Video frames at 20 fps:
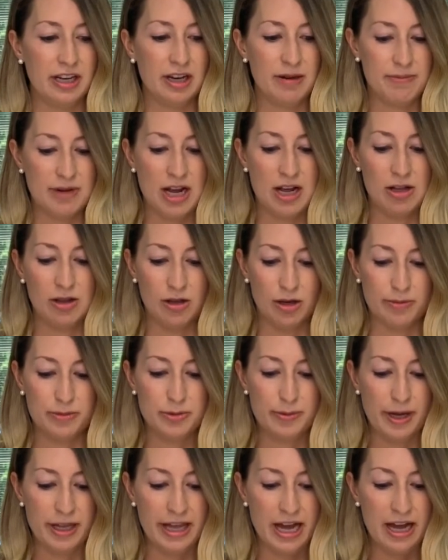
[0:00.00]
I'm not alarmed
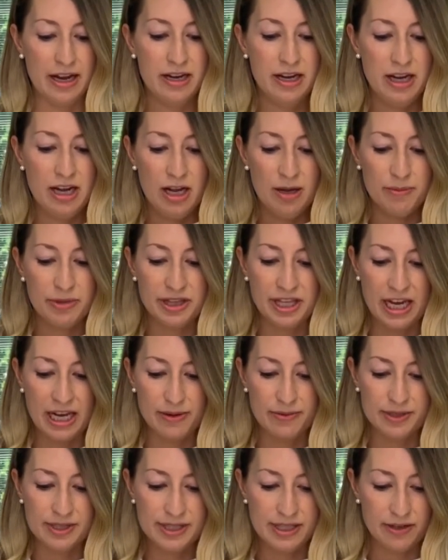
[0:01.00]
by that. But the
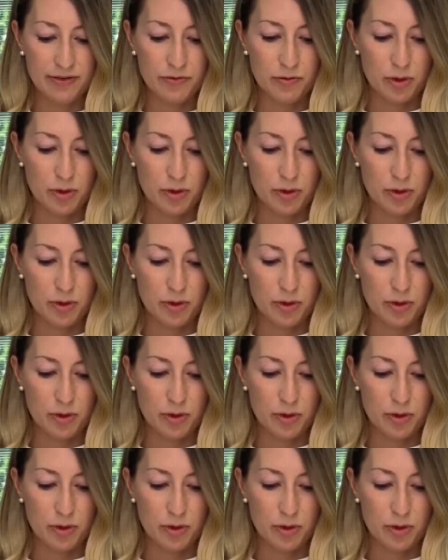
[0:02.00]
A1C of